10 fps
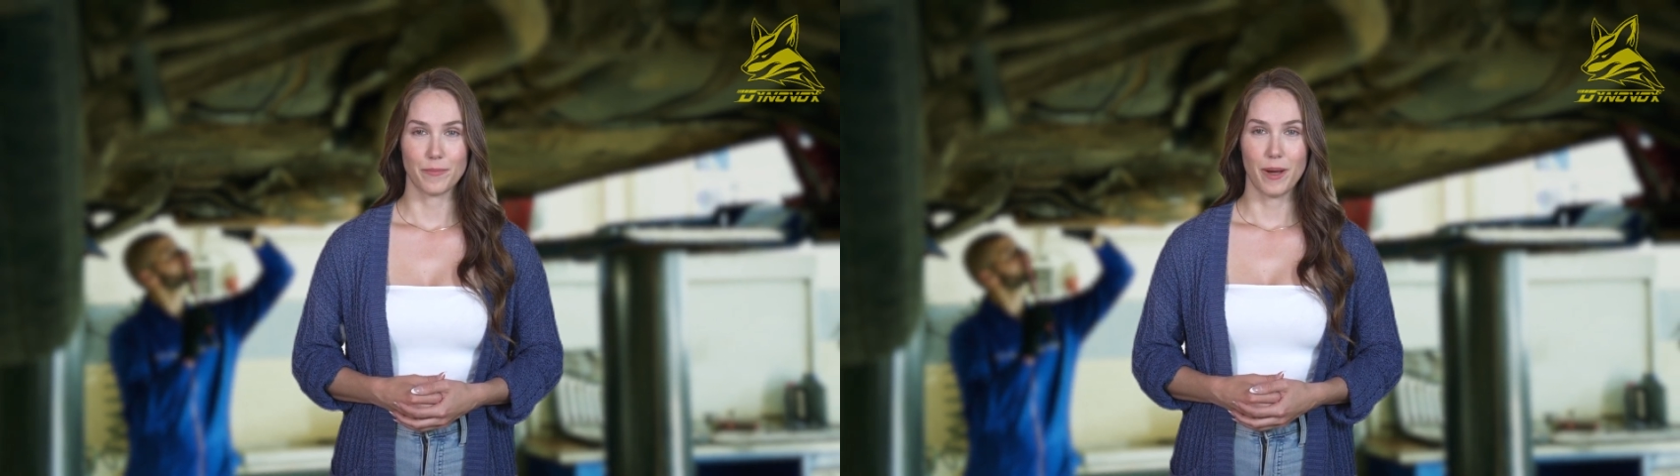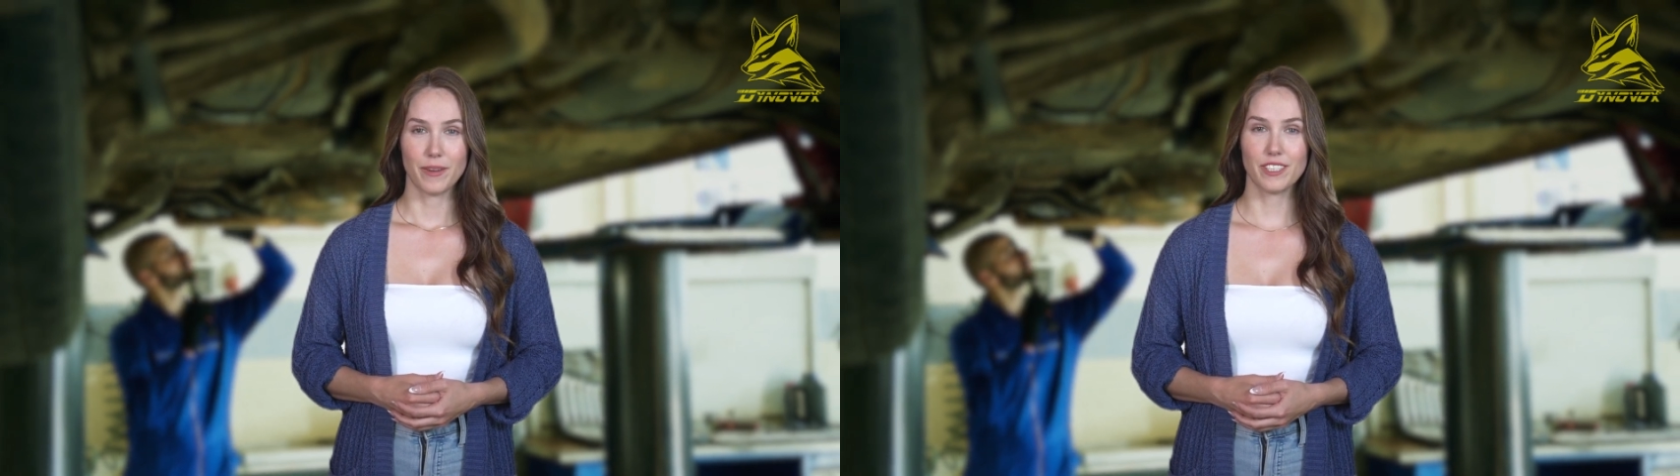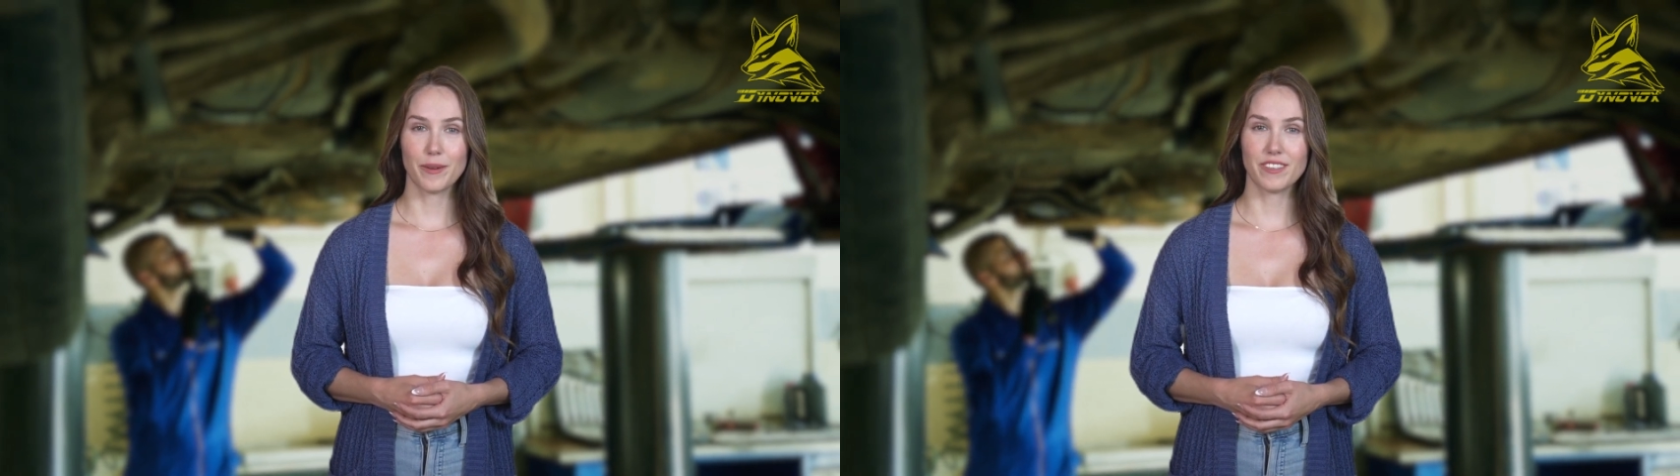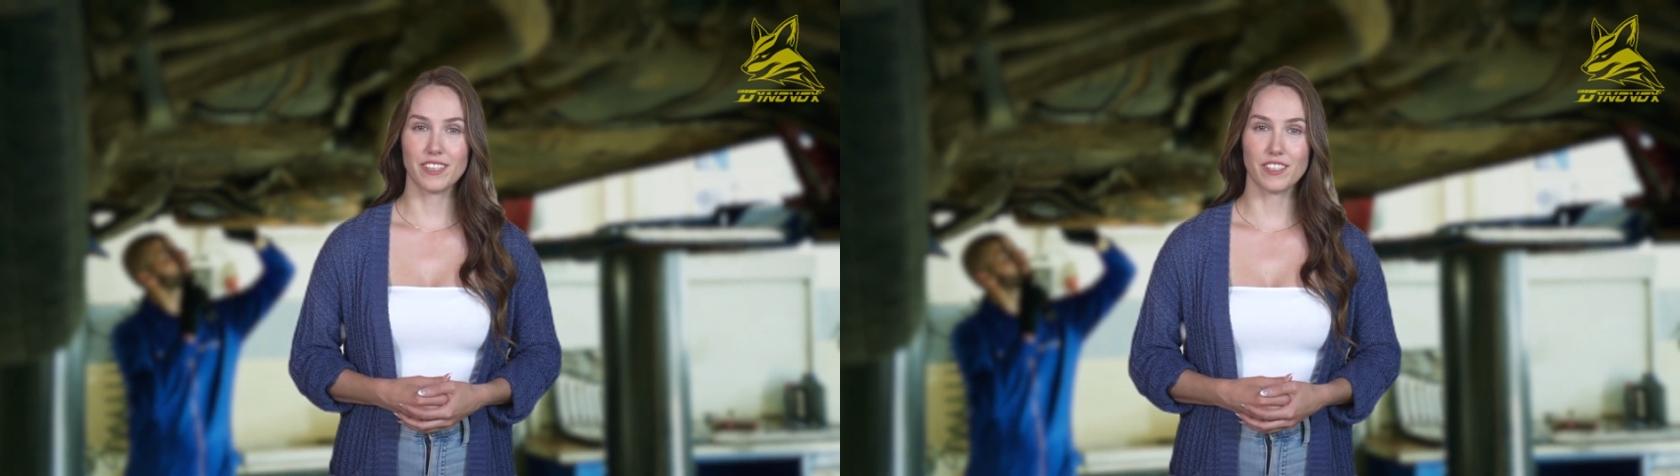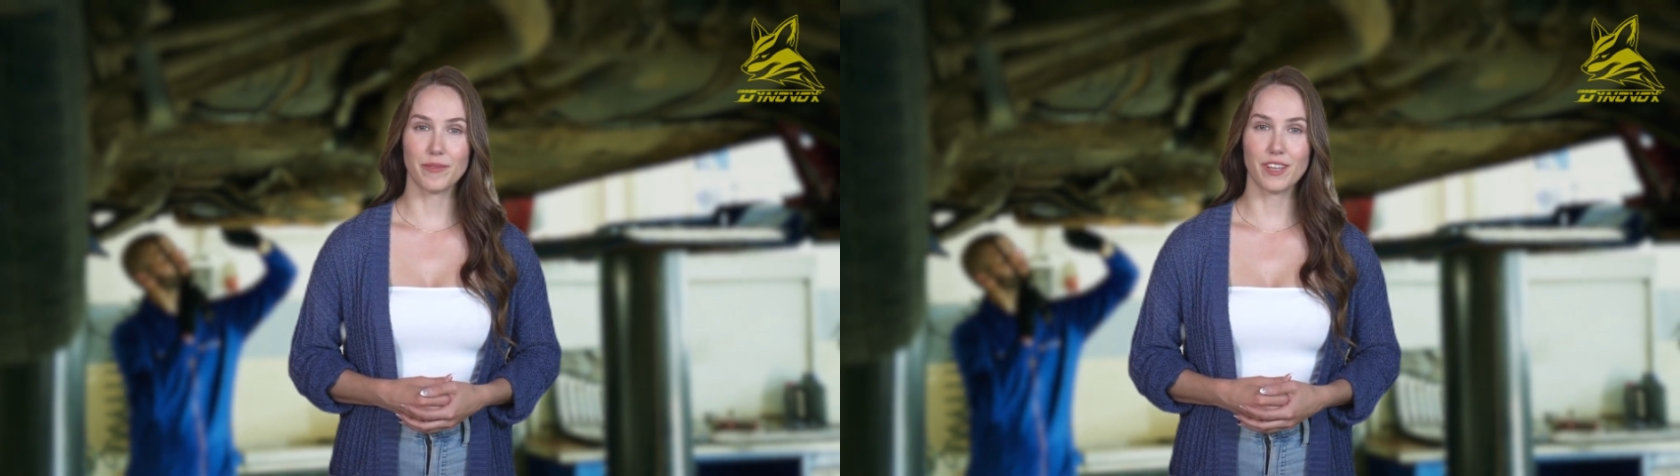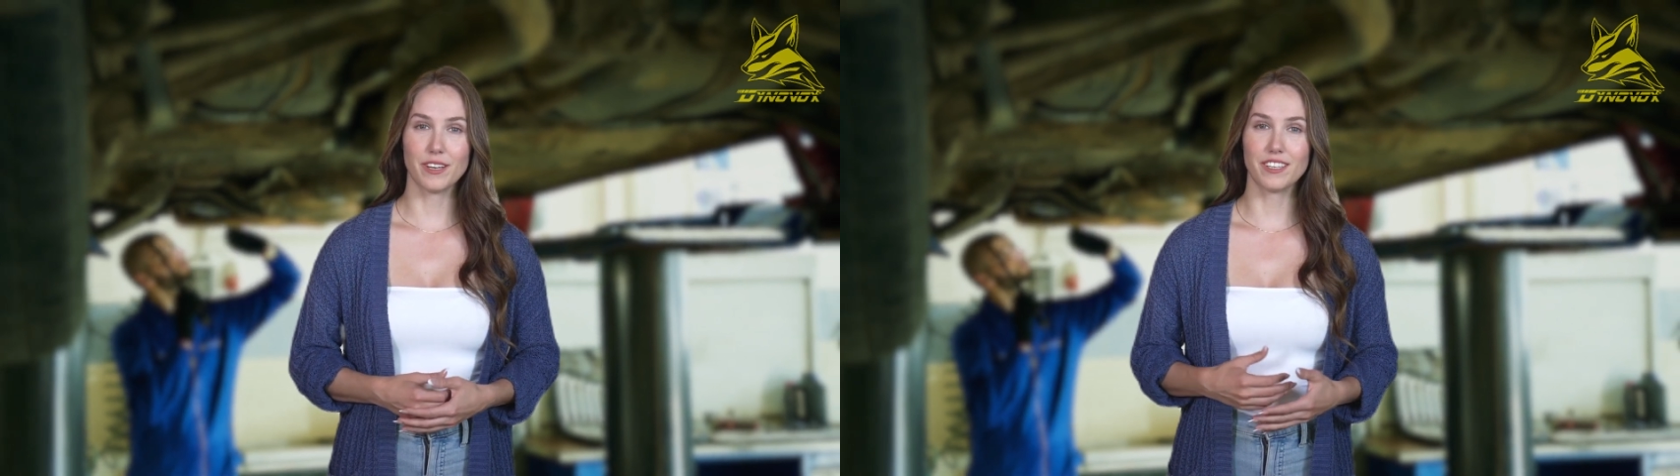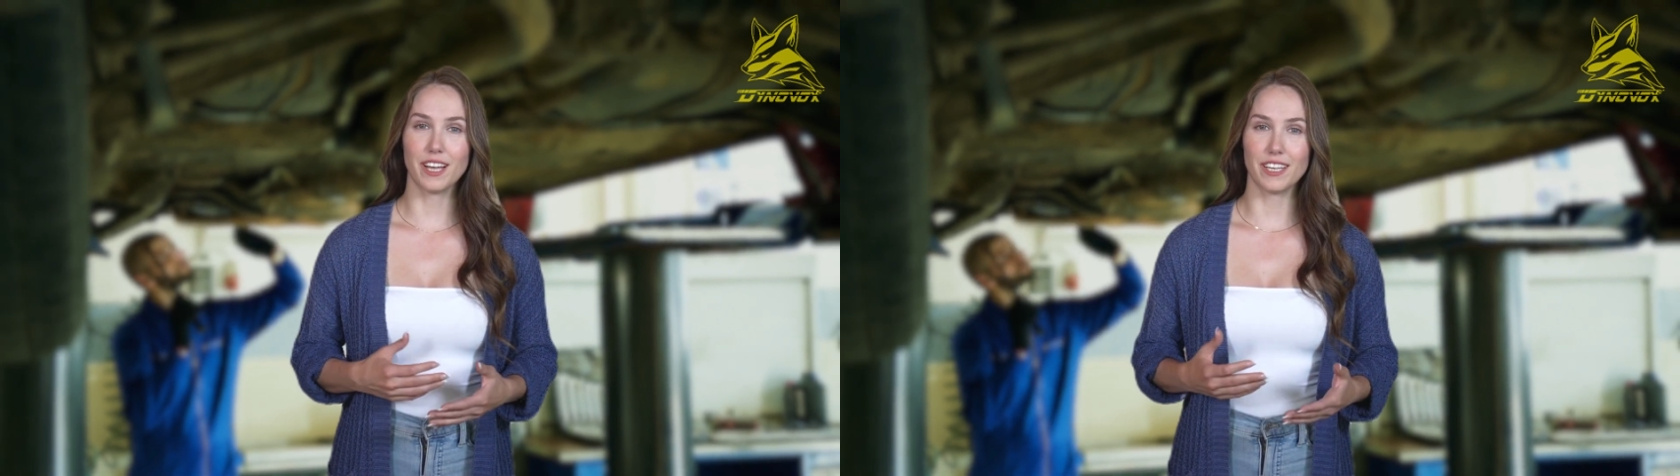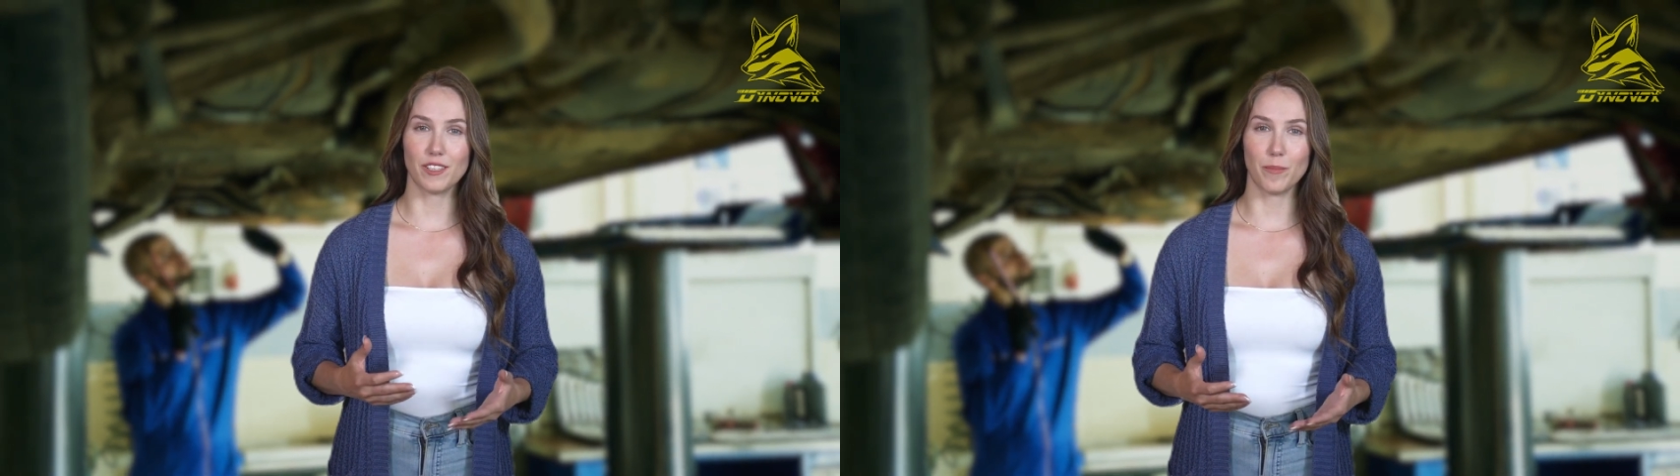While some systems are designed